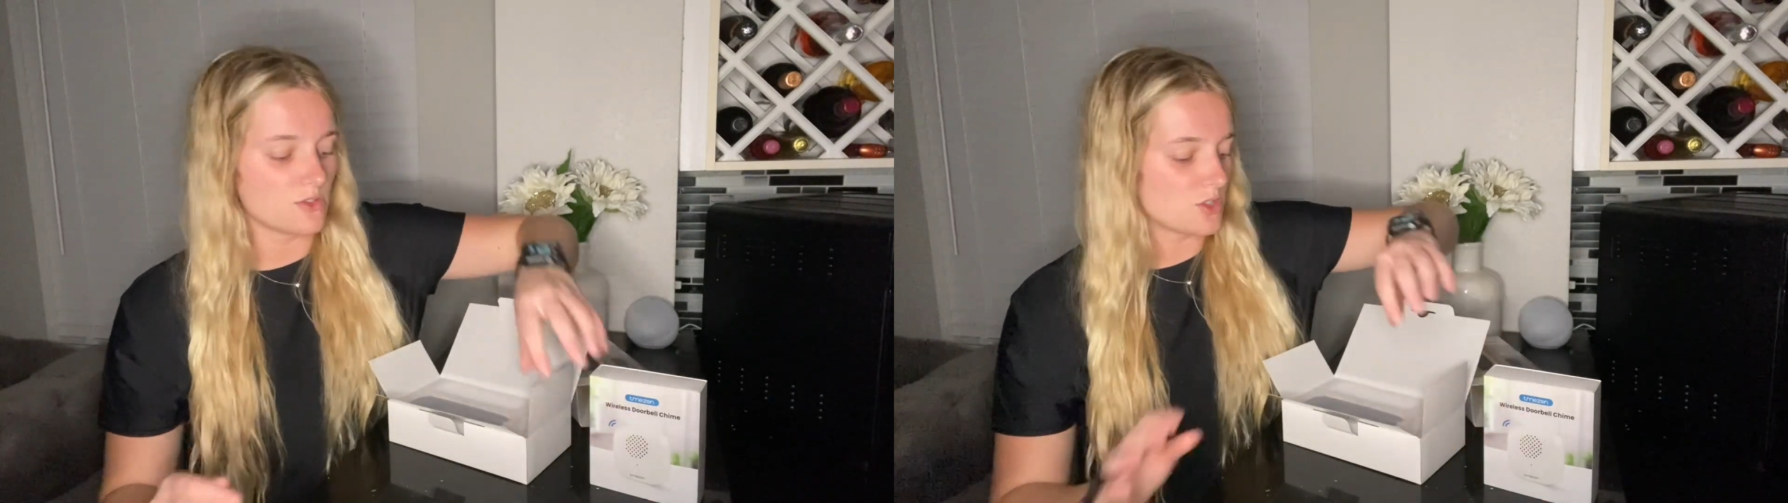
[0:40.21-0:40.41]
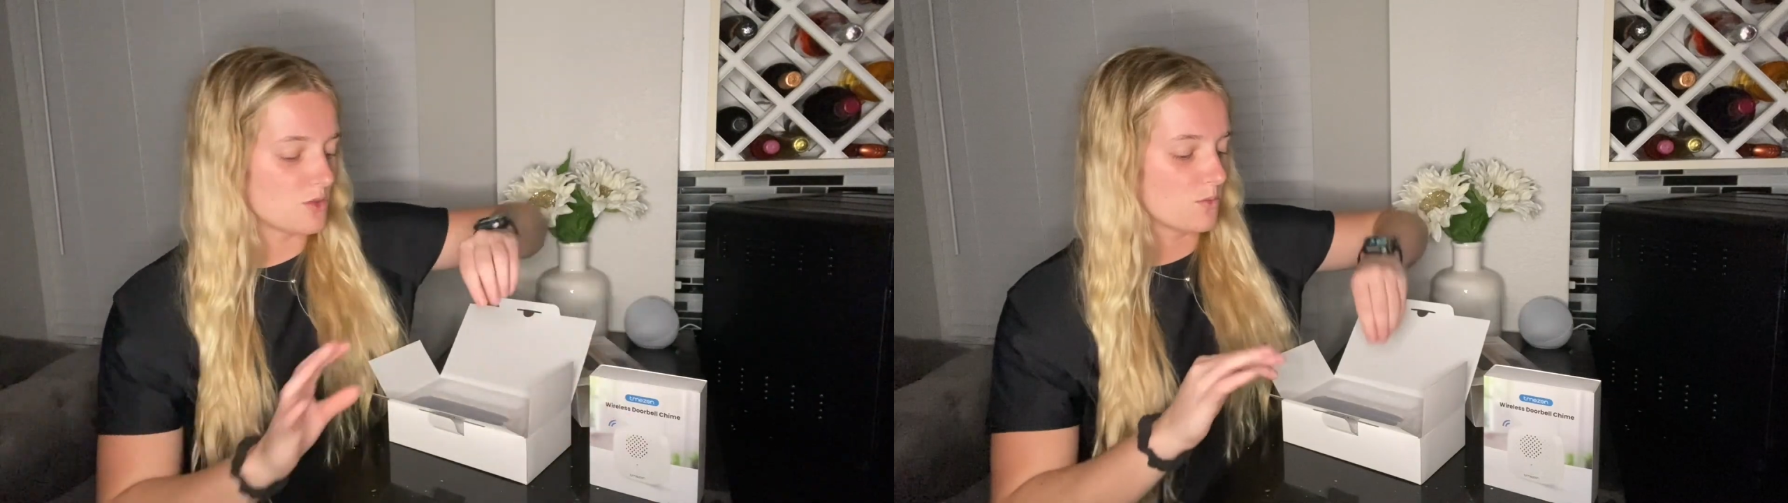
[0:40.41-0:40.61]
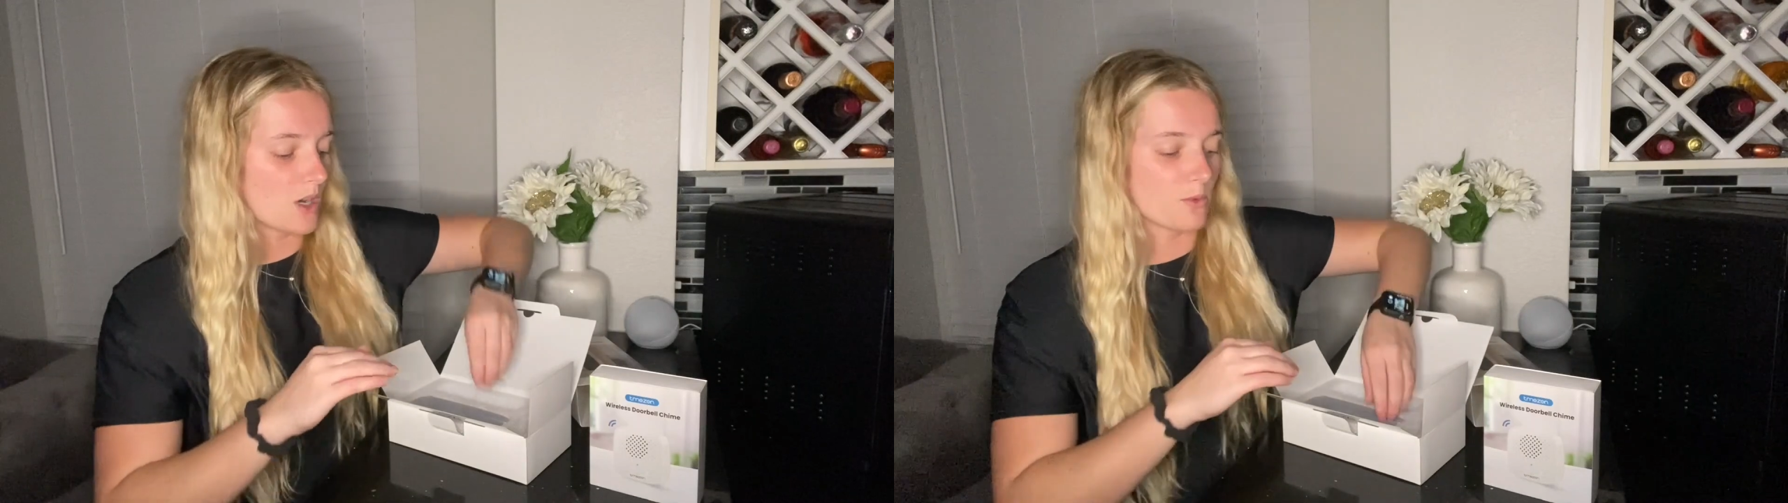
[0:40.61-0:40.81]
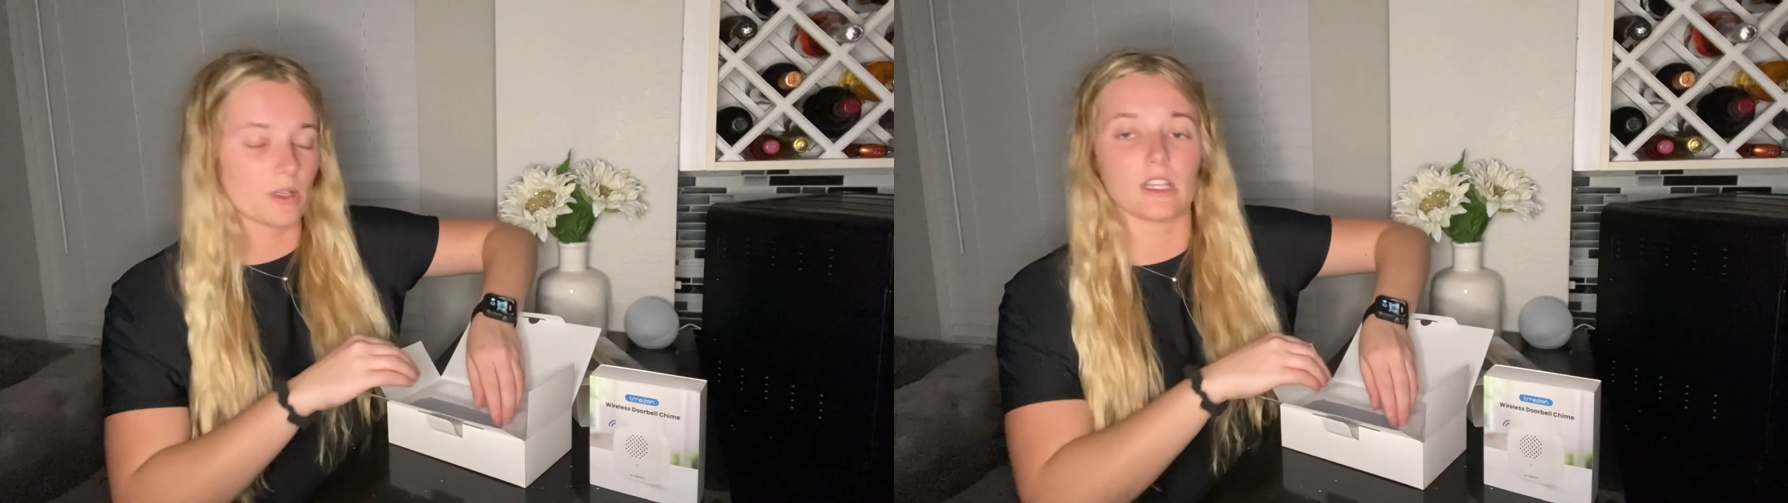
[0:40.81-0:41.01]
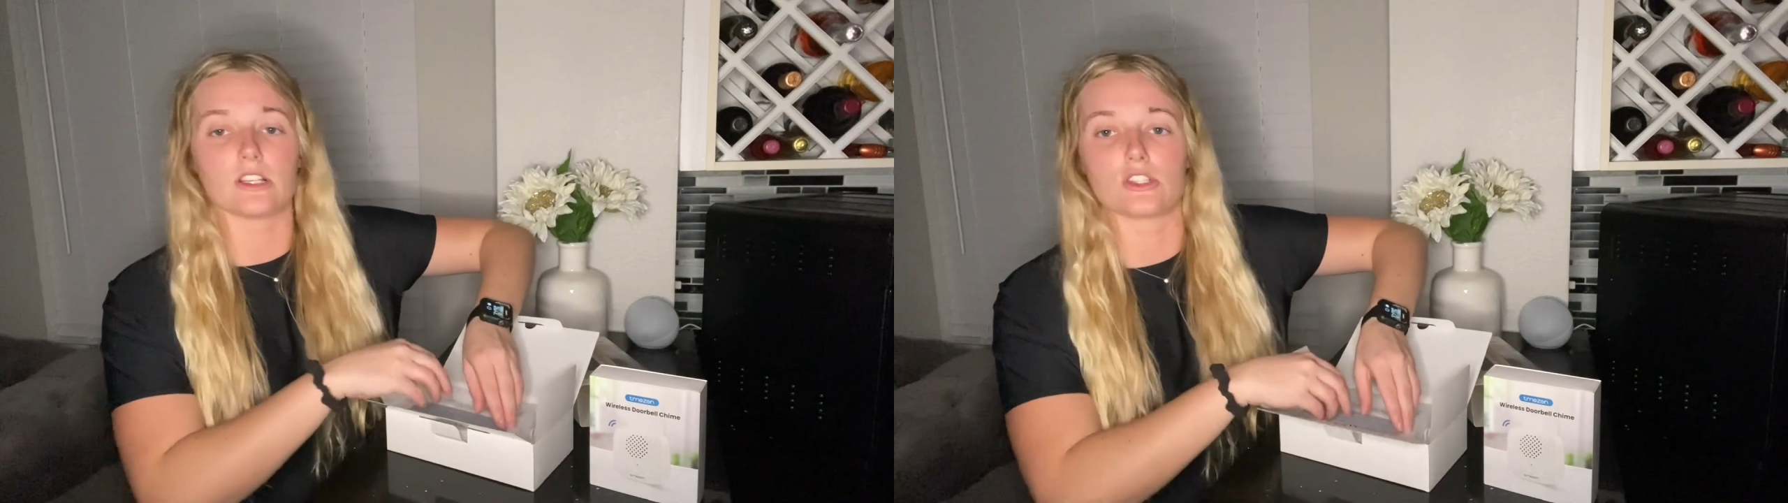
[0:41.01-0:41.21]
do want to
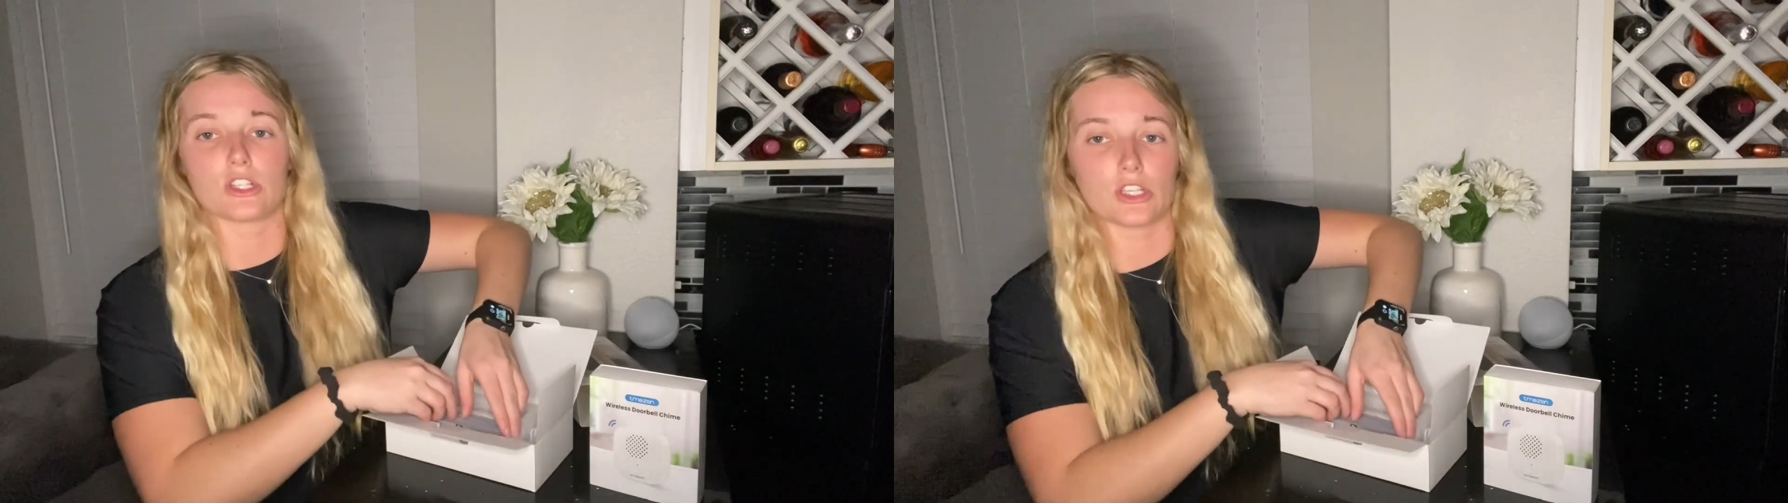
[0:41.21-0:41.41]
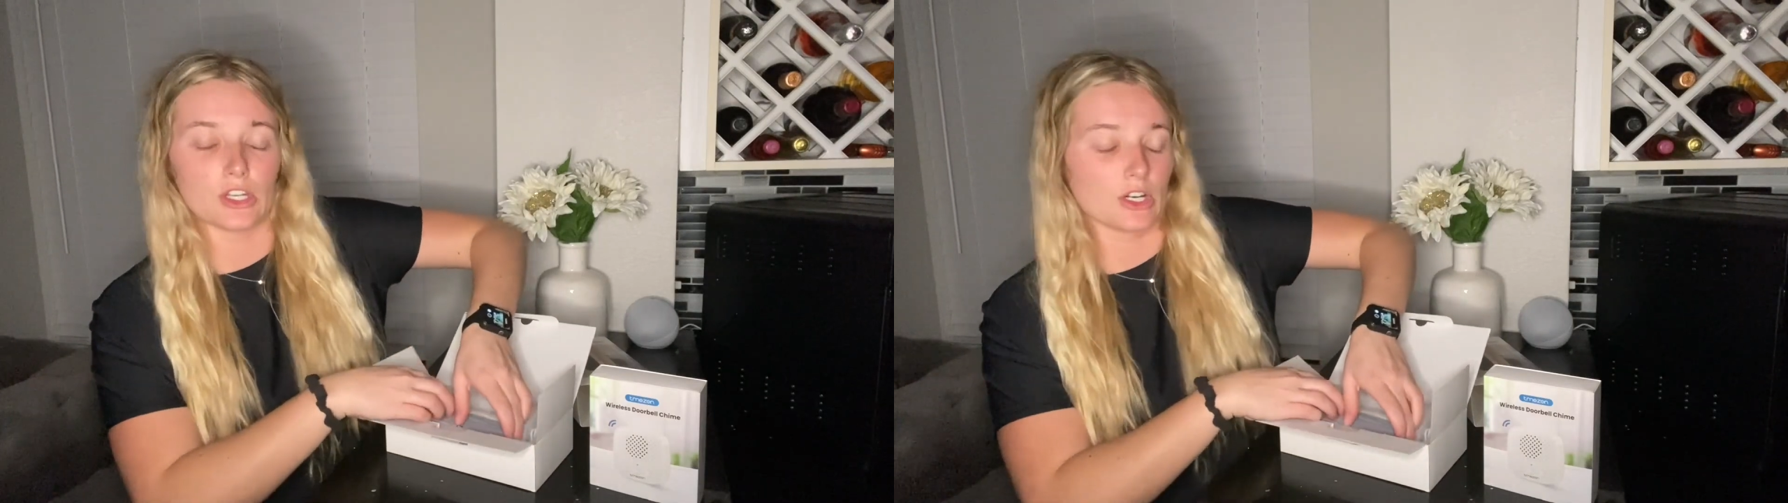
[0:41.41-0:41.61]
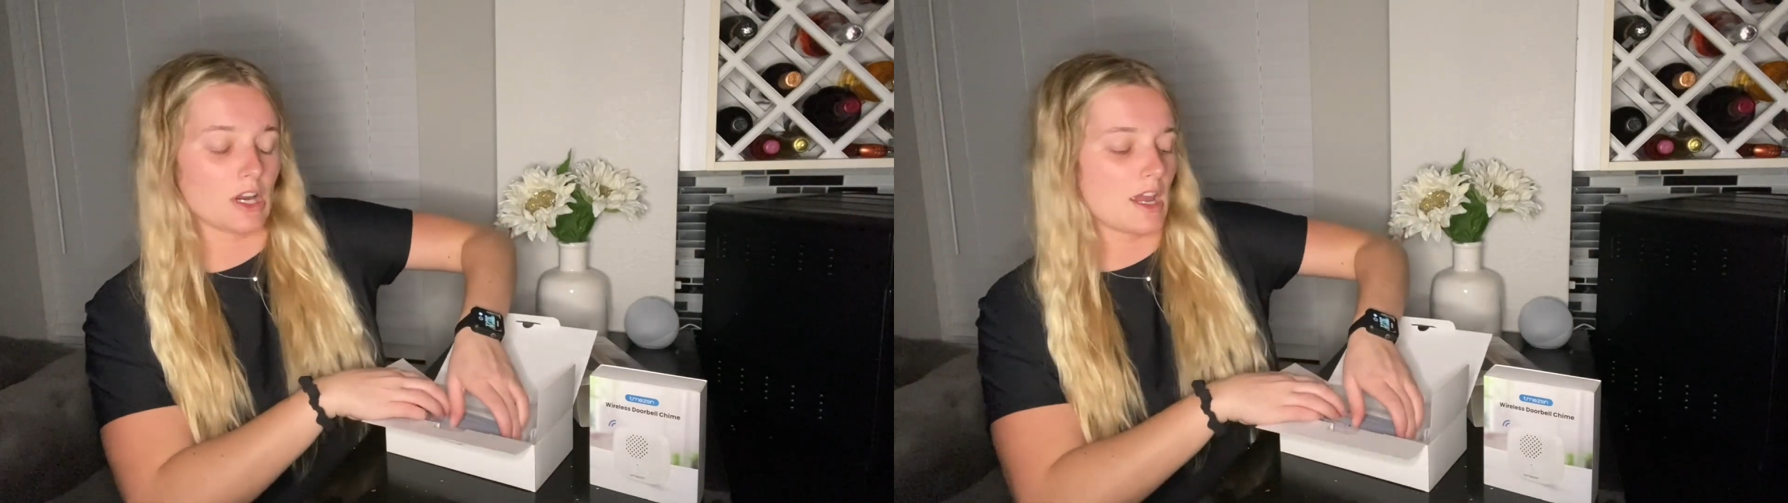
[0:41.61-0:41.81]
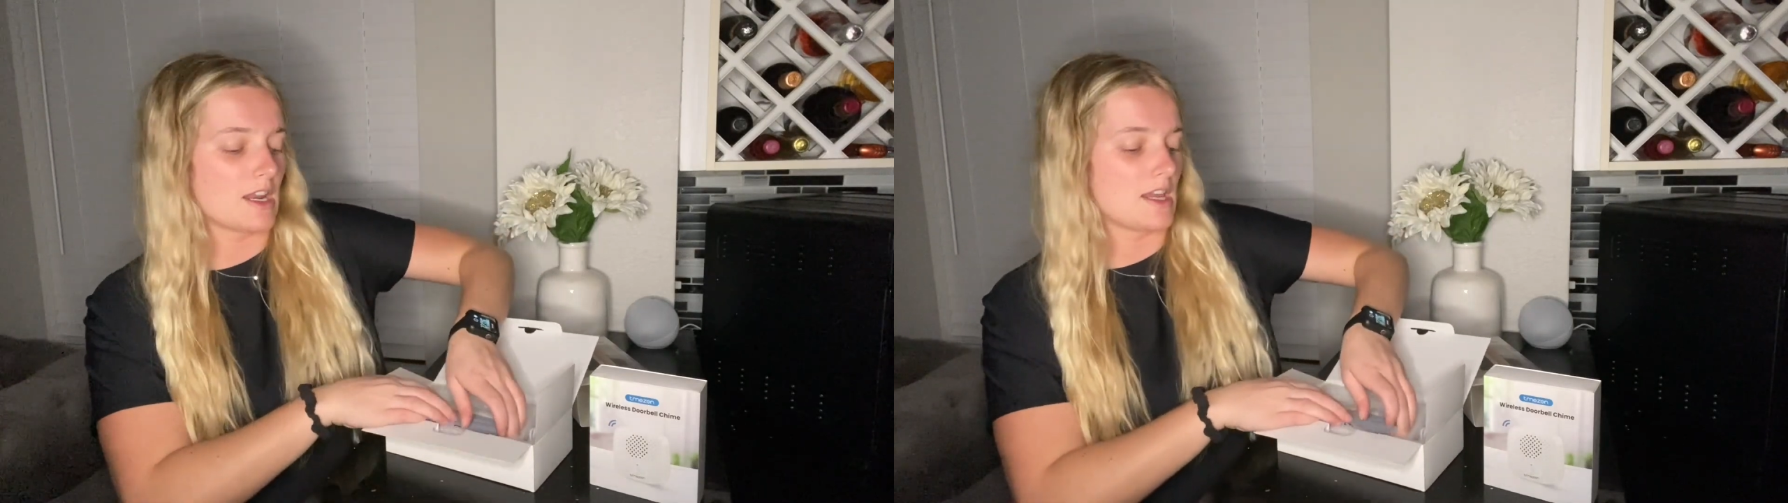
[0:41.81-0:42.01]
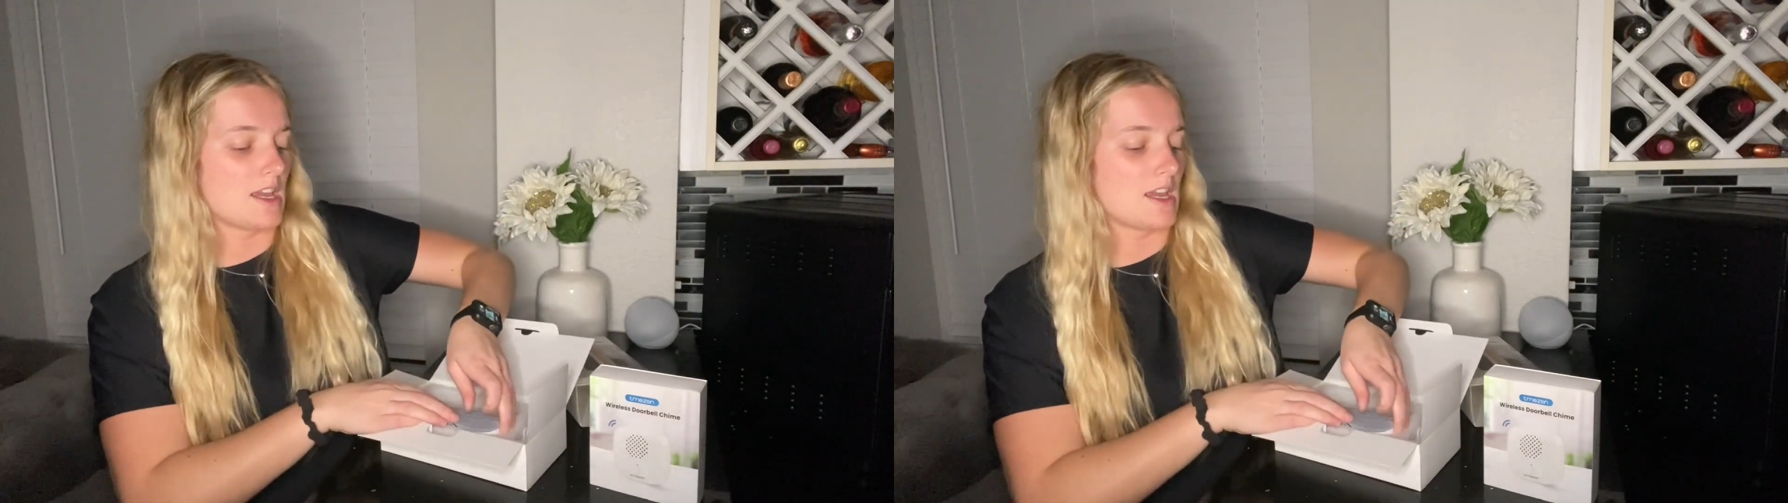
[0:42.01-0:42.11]
really secure it